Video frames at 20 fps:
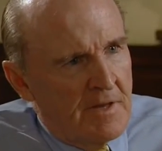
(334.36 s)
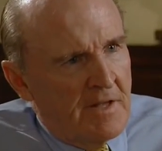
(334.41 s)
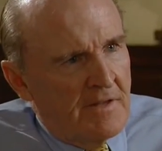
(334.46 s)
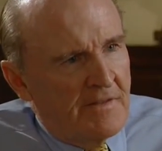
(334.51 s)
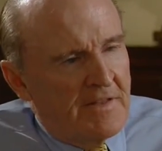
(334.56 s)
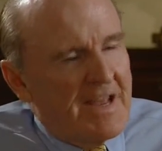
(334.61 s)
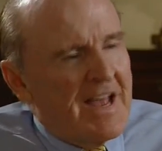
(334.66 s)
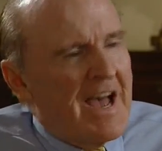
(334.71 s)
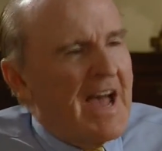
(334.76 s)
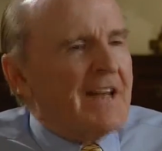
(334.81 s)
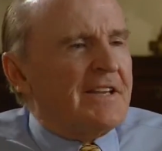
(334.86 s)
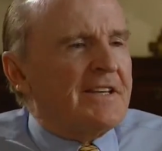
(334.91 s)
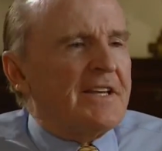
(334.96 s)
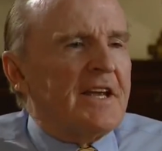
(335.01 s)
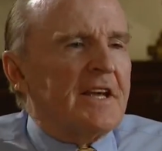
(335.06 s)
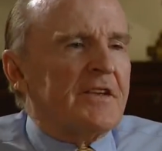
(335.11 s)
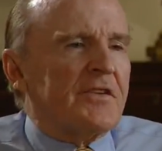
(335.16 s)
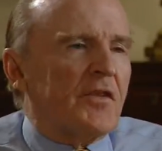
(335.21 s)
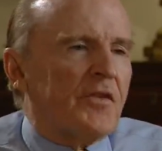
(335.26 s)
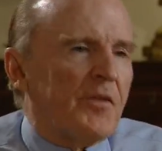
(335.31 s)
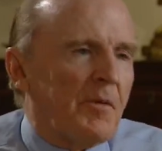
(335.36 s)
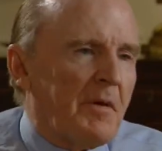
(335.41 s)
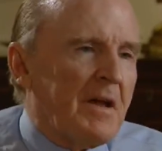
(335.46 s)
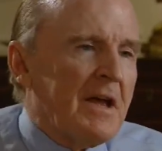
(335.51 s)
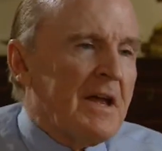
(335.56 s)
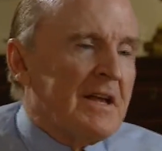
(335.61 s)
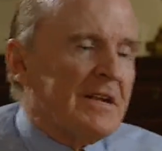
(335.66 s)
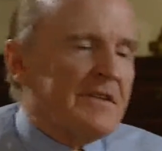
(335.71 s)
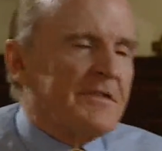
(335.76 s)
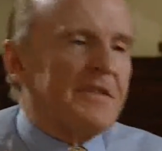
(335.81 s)
The idea that
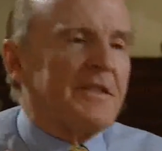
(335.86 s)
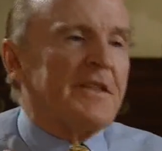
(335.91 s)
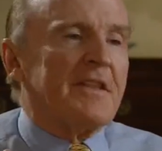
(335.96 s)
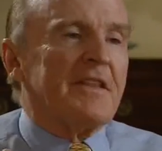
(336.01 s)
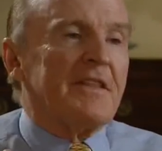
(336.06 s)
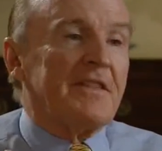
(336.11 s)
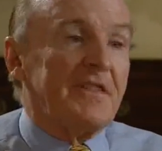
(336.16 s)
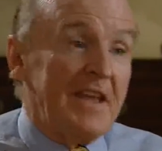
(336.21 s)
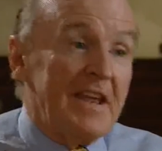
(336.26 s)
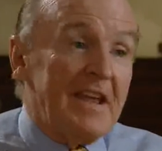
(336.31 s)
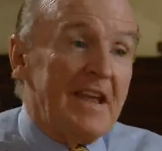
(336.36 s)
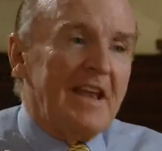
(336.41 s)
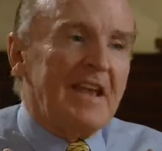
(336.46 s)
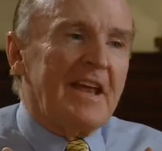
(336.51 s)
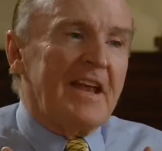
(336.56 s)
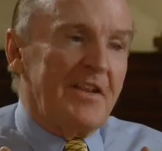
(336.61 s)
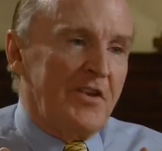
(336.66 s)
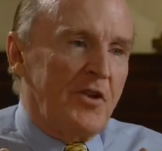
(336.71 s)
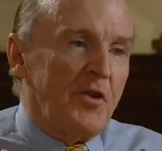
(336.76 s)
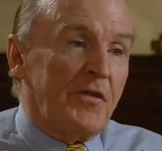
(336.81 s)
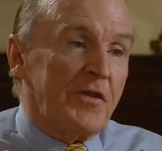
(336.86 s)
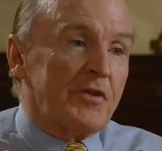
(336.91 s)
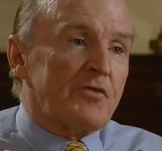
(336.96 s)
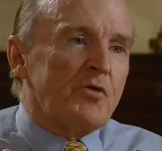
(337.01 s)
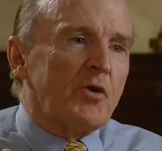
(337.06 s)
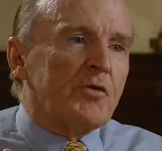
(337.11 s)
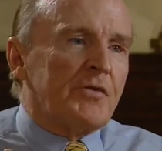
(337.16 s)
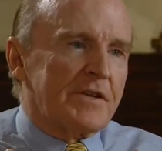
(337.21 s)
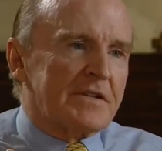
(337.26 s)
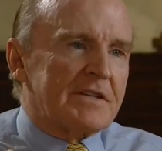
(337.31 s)
the
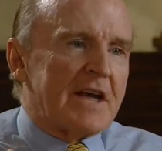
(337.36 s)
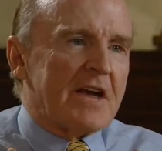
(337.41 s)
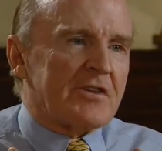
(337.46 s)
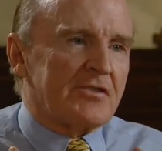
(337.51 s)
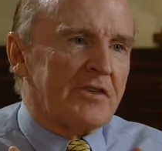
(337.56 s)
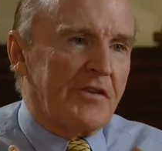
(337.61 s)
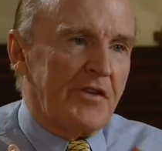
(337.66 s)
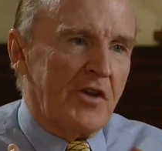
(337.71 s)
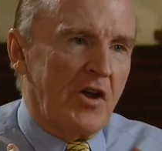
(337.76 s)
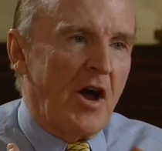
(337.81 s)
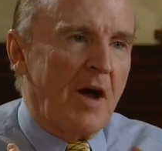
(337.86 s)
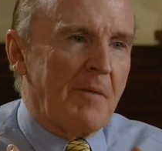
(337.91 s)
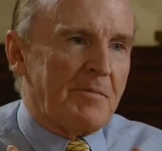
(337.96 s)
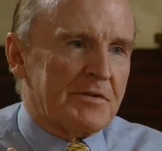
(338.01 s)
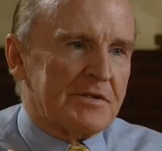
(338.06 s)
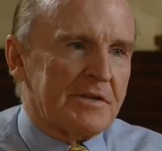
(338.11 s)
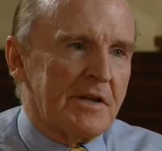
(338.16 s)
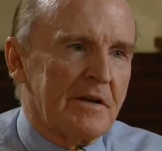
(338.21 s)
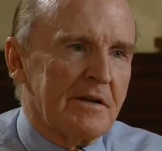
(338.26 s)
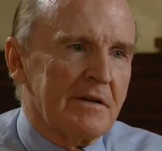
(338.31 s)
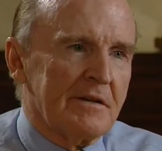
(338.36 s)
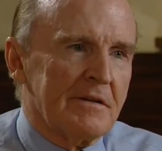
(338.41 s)
truth is actually the opposite.